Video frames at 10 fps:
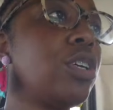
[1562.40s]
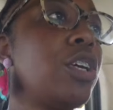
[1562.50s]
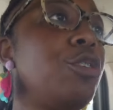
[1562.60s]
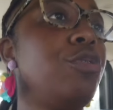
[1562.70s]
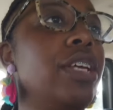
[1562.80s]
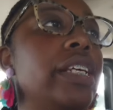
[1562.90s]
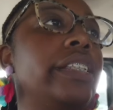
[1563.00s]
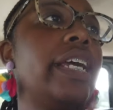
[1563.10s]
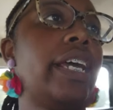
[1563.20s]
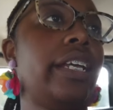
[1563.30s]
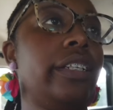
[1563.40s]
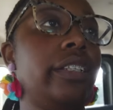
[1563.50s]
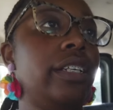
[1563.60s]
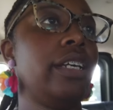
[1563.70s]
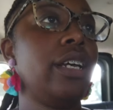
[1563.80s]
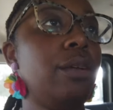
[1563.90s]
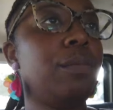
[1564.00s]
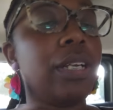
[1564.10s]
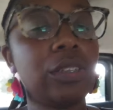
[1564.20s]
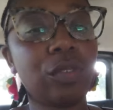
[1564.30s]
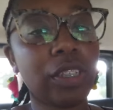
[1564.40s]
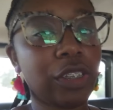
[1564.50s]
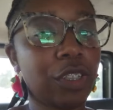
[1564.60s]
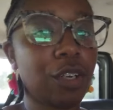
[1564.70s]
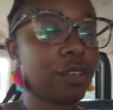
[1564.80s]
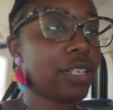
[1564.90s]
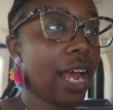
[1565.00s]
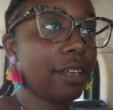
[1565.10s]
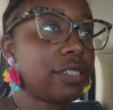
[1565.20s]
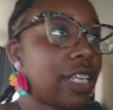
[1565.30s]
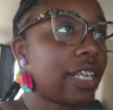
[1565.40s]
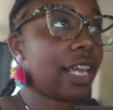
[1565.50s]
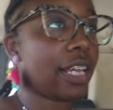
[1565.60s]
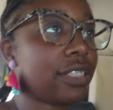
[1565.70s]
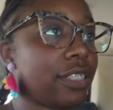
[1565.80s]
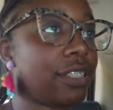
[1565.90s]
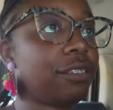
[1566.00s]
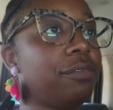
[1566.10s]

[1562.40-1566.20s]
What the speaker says: was so you didn't tan, but it's really so you don't die of skin cancer.